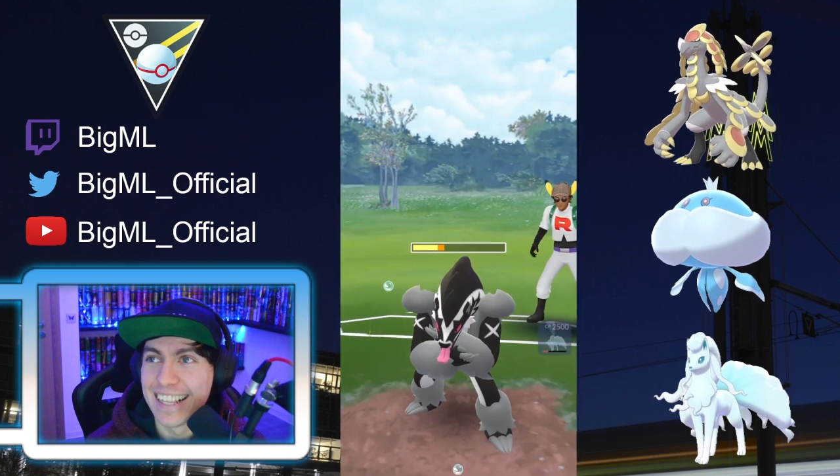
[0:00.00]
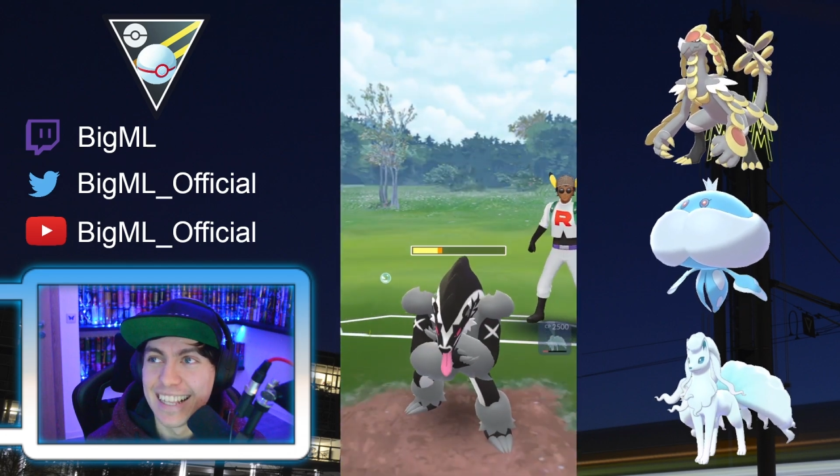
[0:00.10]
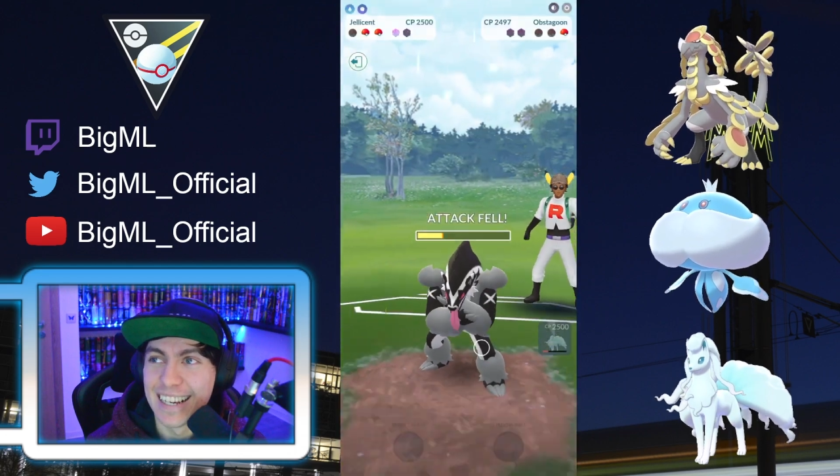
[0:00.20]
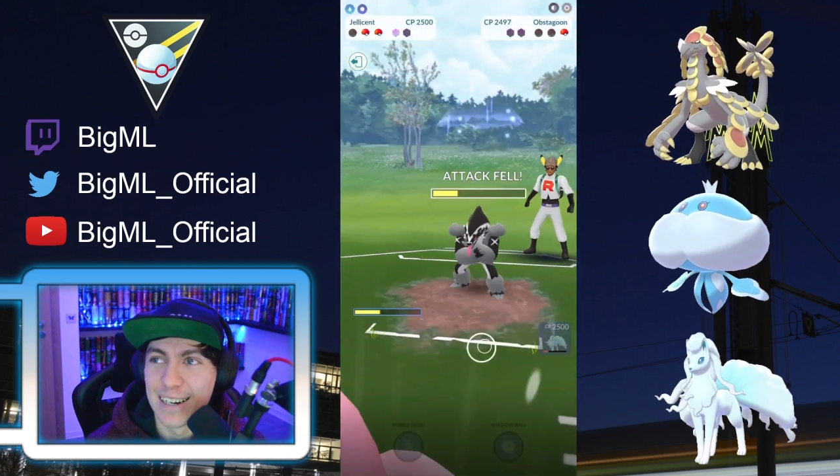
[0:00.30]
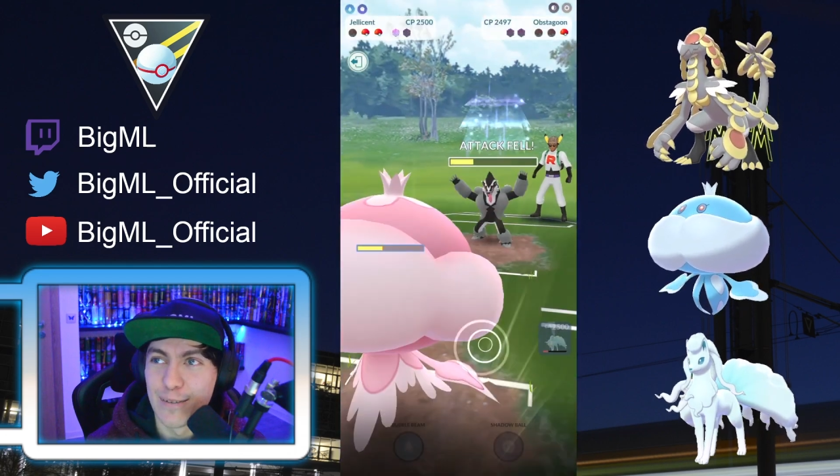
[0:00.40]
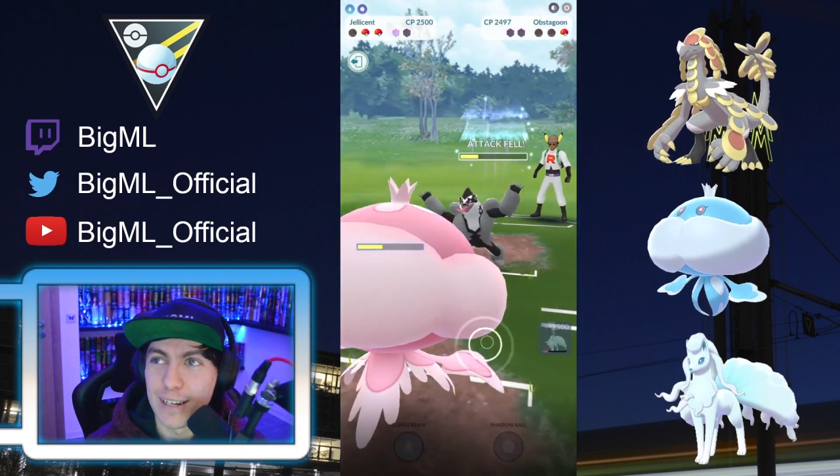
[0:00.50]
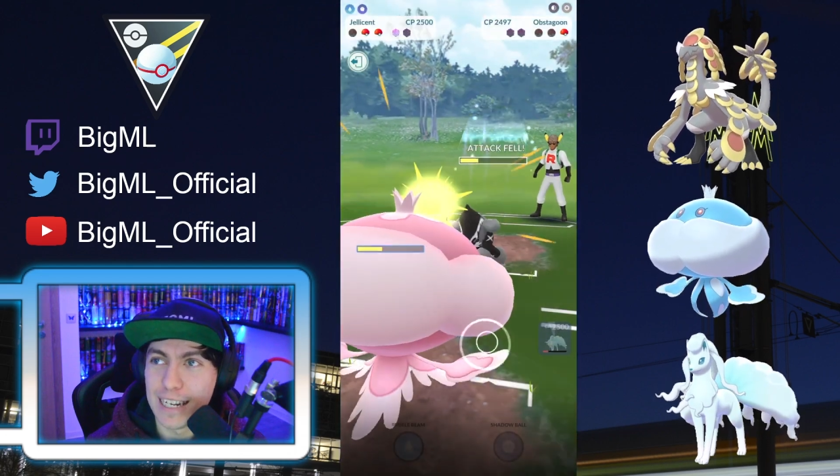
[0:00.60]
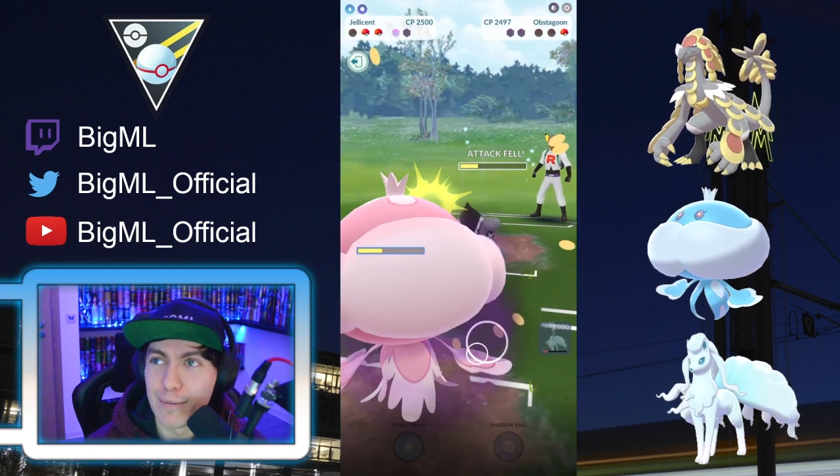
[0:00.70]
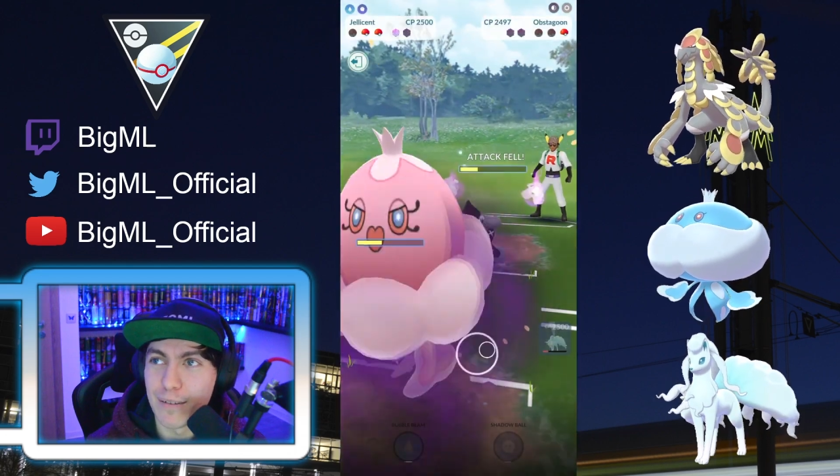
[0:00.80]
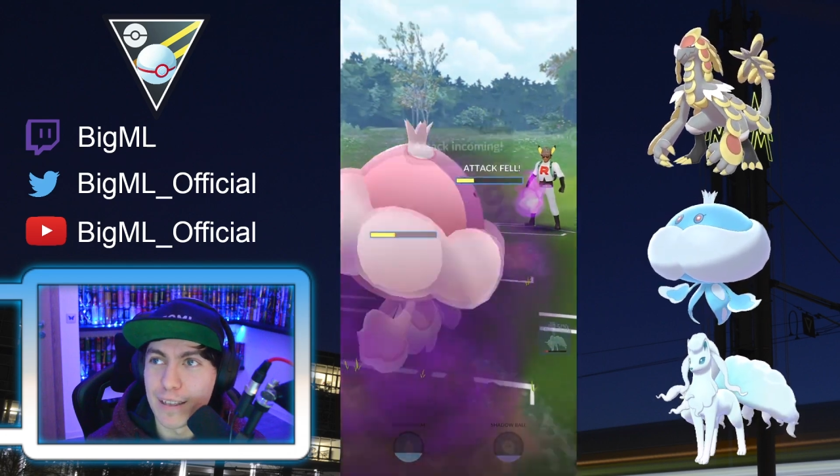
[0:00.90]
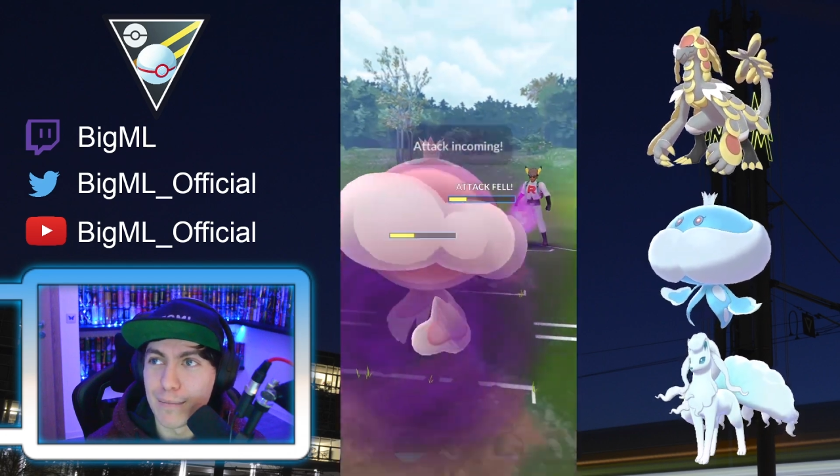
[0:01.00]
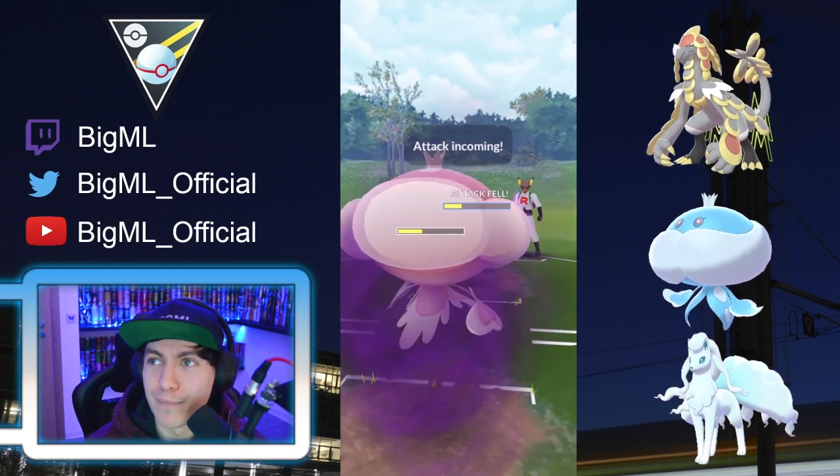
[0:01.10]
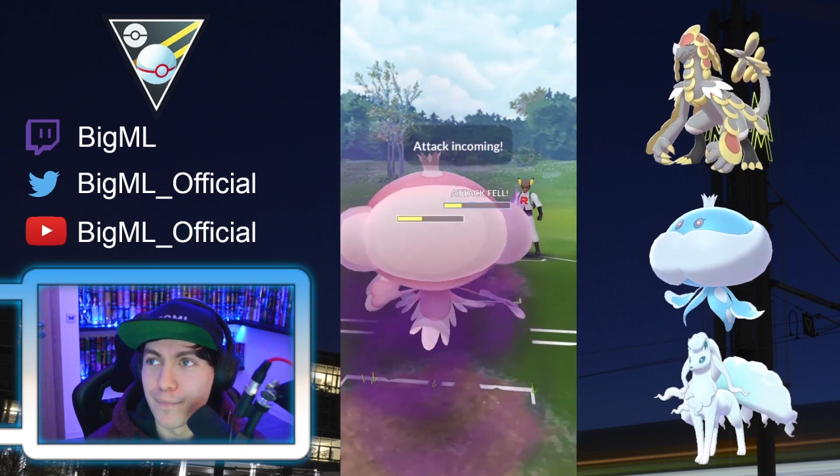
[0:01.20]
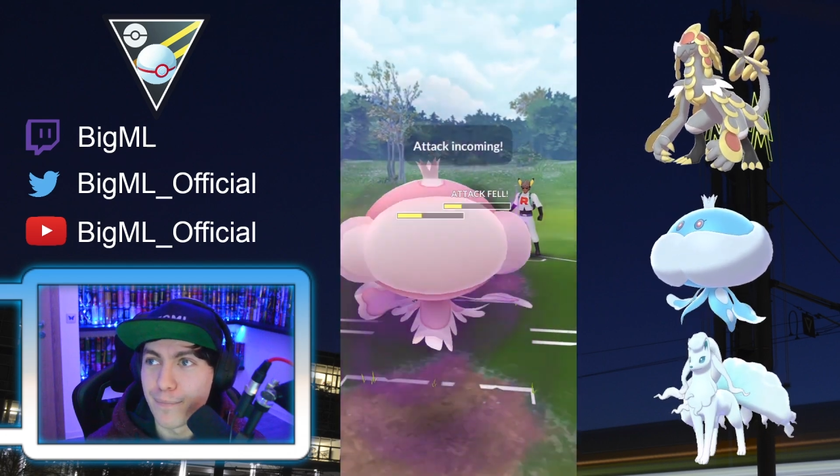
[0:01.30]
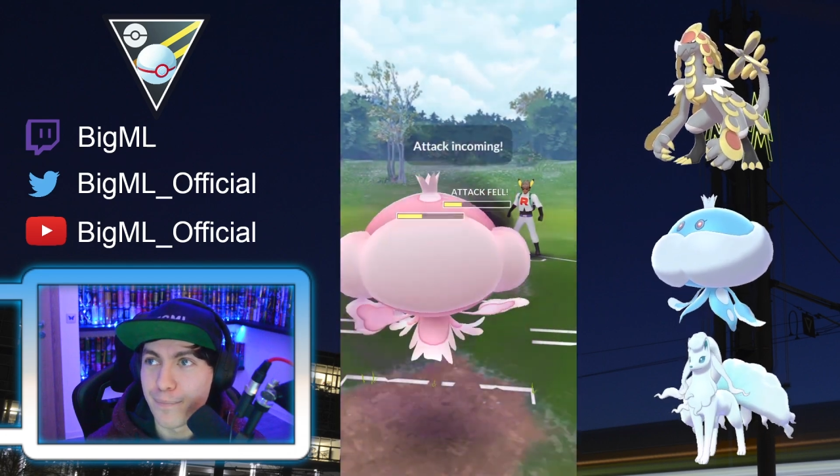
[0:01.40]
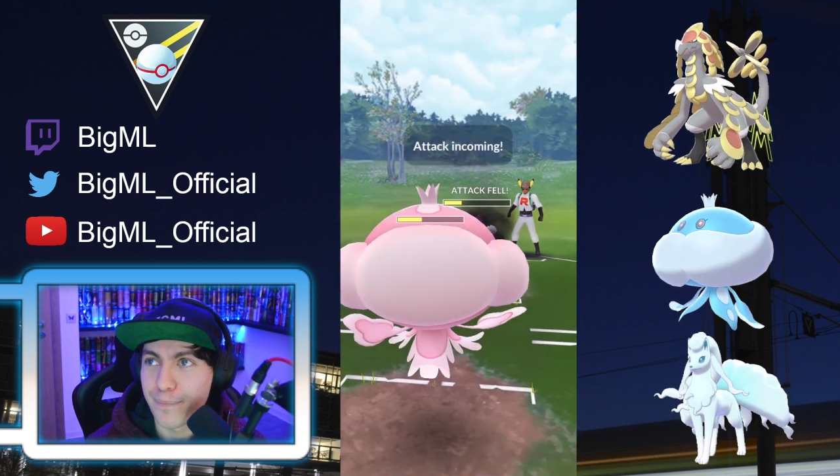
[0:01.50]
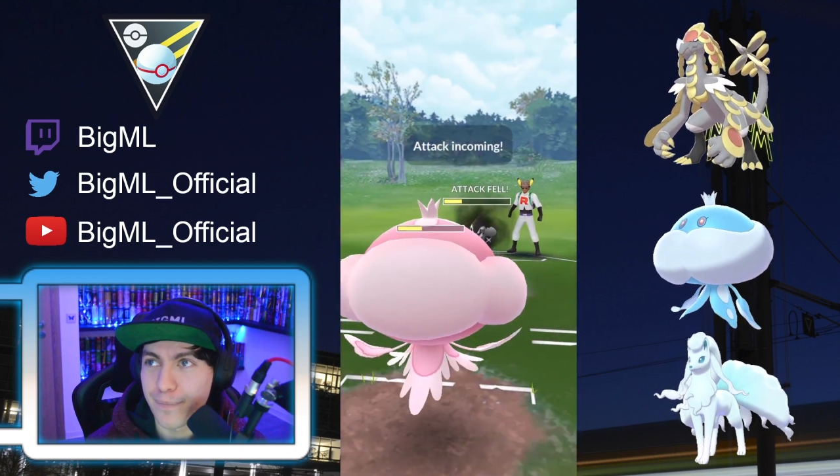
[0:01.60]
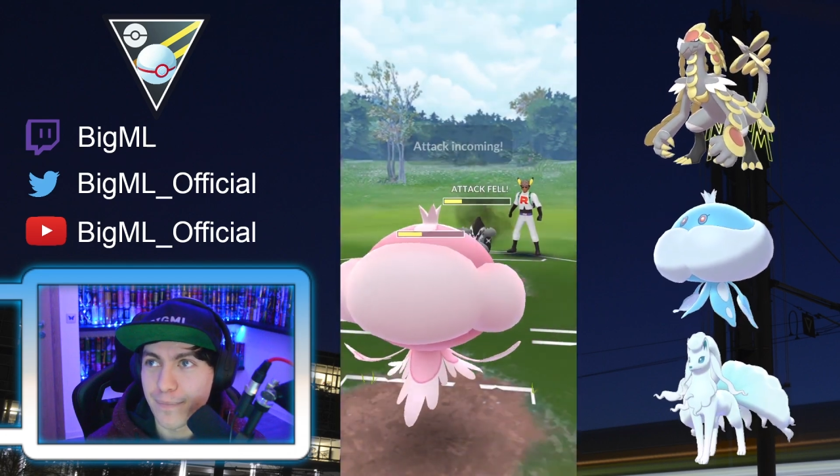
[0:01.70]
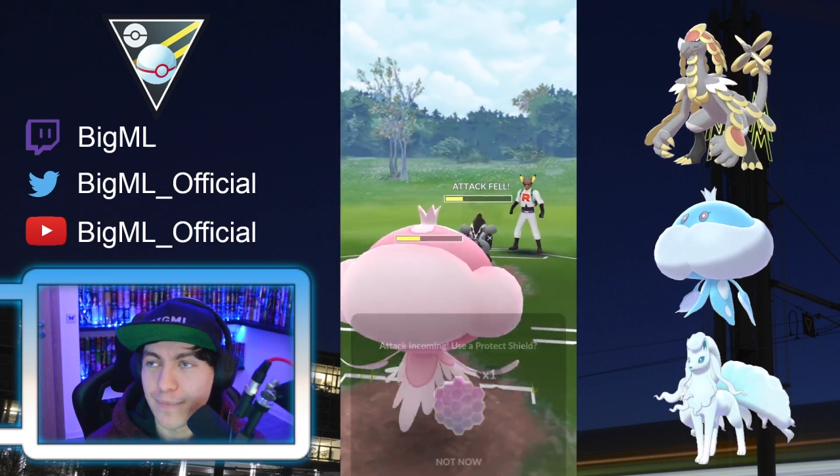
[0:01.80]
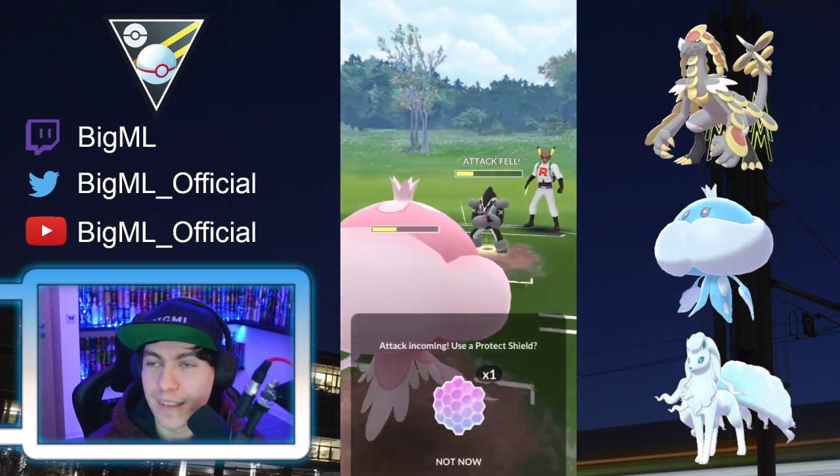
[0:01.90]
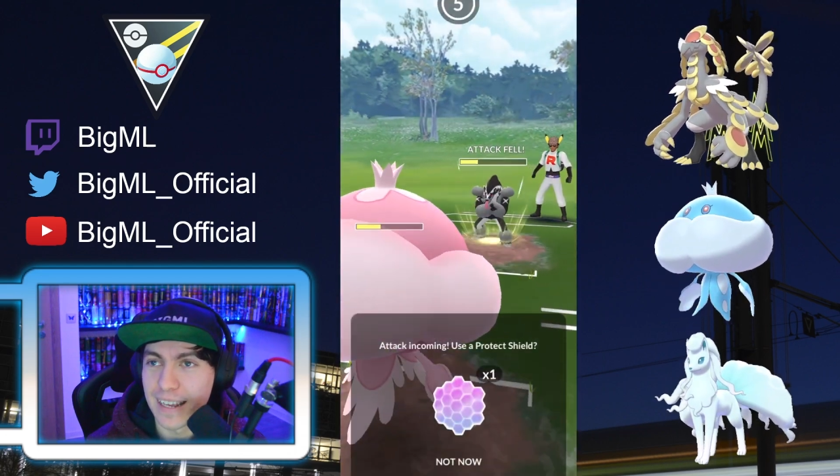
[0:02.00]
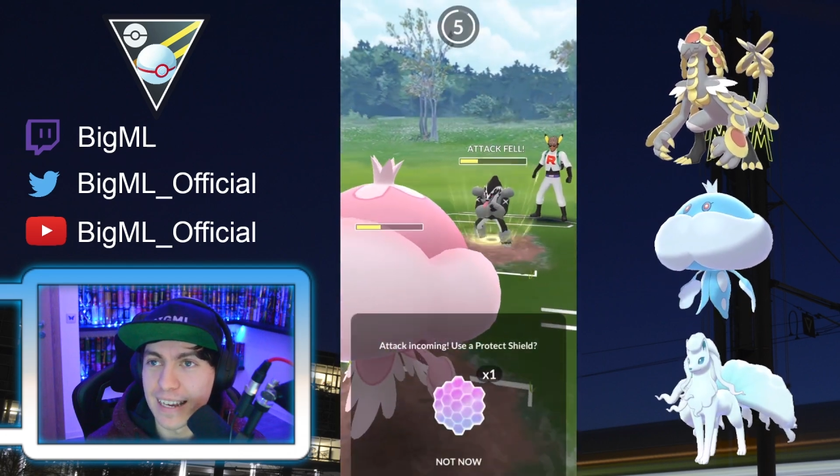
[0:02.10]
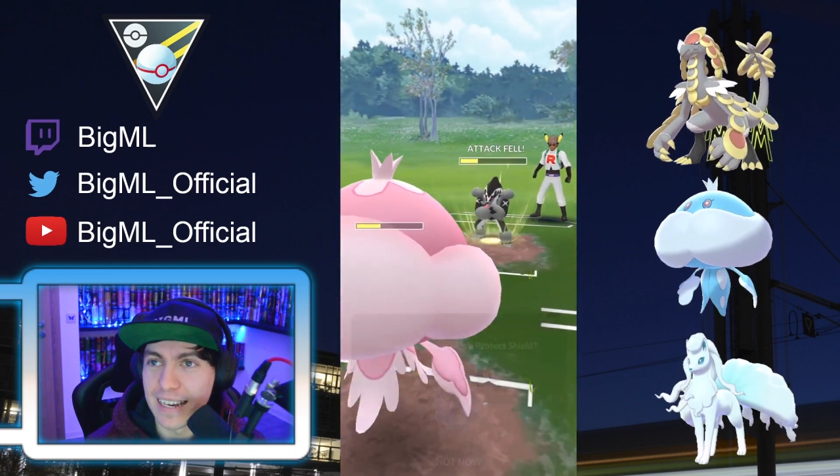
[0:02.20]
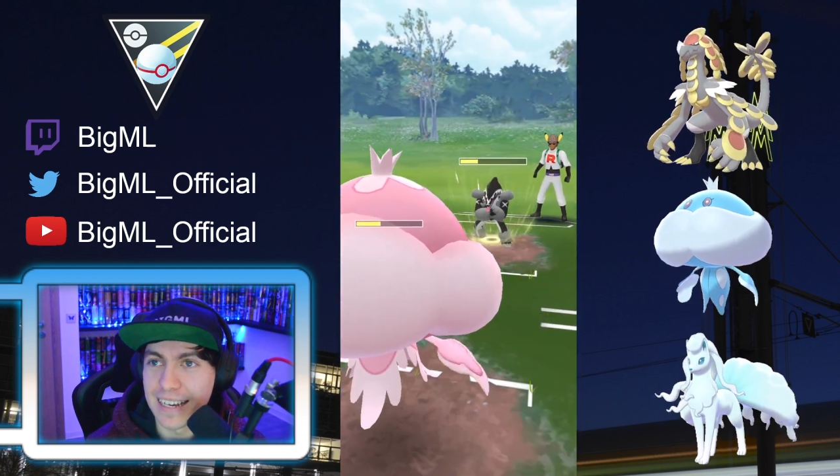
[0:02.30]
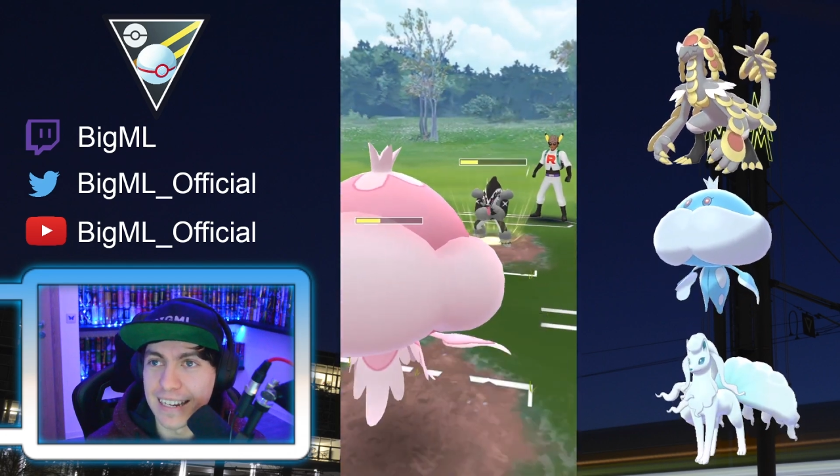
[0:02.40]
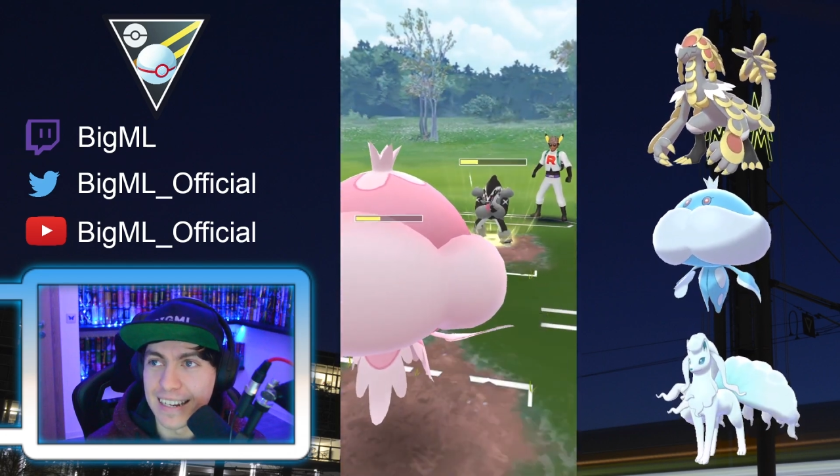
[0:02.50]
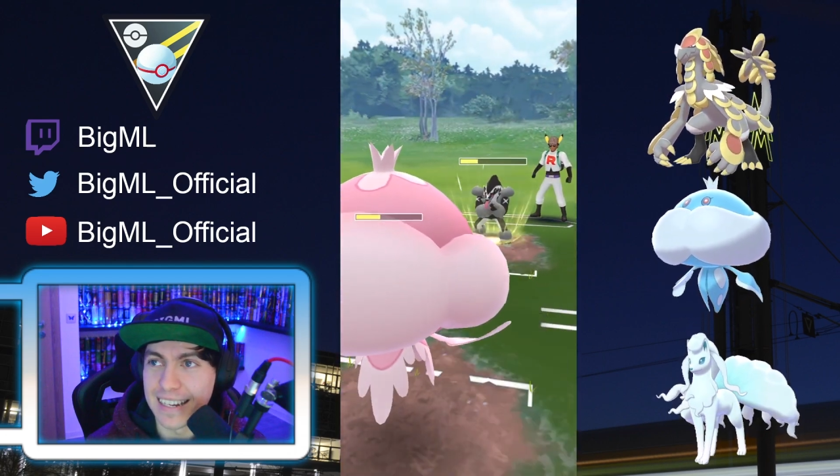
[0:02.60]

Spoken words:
We debuff them. And